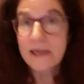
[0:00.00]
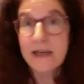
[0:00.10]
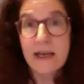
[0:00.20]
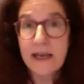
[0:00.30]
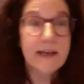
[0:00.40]

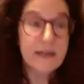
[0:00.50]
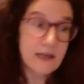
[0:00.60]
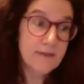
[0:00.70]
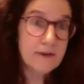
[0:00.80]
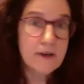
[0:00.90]
And I add a
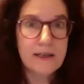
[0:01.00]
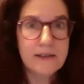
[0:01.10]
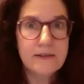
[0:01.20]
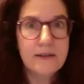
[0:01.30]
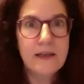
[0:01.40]
cover
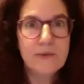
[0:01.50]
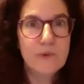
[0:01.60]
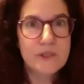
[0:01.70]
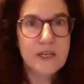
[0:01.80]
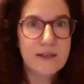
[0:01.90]
and
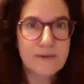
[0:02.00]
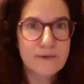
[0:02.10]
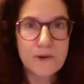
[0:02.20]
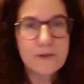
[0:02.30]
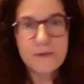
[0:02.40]
we're done
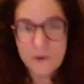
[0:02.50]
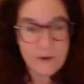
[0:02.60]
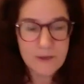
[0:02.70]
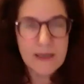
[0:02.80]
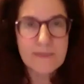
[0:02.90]

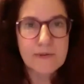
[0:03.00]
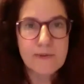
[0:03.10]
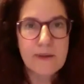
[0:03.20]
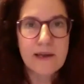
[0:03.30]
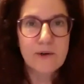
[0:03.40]
for a
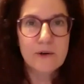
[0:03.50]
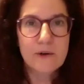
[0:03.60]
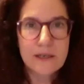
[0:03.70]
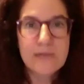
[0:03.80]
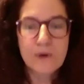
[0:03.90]
paperback or
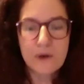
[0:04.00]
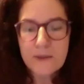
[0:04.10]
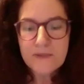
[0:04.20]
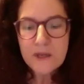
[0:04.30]
an ebook.